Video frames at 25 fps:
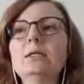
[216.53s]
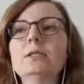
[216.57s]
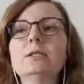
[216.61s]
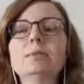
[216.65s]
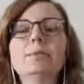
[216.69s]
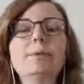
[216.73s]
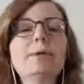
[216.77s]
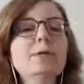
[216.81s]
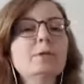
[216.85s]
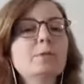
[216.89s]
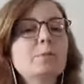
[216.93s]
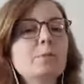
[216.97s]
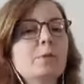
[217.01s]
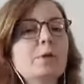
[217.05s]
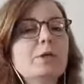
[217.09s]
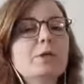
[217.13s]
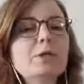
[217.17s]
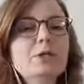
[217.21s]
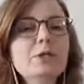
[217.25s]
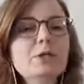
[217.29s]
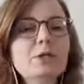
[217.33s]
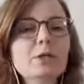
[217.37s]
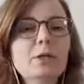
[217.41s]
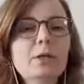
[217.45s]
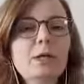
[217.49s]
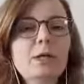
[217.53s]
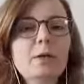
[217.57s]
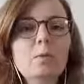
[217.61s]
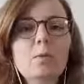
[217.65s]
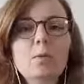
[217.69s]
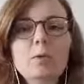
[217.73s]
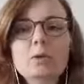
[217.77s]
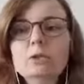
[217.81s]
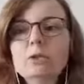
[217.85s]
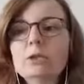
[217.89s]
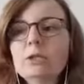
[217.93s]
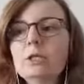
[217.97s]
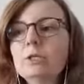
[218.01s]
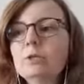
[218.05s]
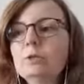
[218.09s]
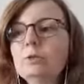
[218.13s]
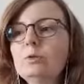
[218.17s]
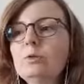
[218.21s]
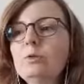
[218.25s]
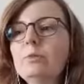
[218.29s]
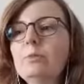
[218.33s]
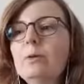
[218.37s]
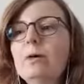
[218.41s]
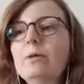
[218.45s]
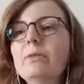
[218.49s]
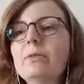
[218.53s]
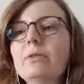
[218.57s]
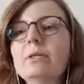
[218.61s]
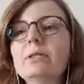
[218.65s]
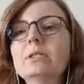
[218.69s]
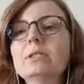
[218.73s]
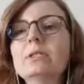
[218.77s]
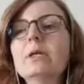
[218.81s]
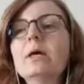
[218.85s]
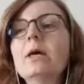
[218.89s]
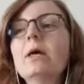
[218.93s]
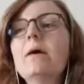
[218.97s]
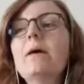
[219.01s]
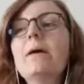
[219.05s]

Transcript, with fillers: some inspiration on like, what should I do about this?